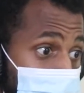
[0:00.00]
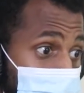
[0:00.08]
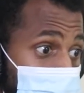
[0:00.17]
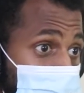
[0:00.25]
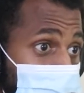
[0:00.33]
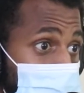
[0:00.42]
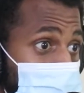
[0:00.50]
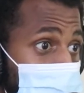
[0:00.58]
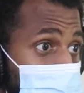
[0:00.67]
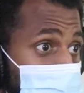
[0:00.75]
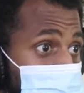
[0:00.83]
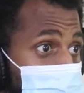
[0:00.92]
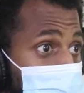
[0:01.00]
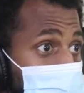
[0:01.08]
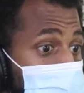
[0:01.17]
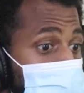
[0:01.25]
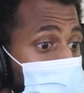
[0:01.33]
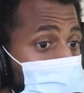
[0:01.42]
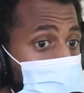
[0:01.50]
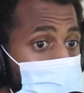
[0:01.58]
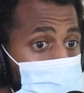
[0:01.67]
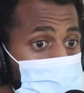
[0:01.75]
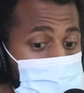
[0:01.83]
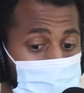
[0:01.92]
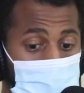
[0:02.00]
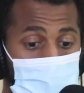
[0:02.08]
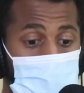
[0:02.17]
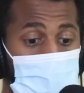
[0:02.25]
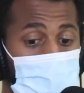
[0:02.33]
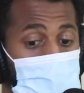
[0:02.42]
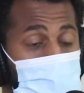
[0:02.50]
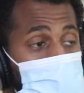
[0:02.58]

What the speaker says: you know what I mean? You are being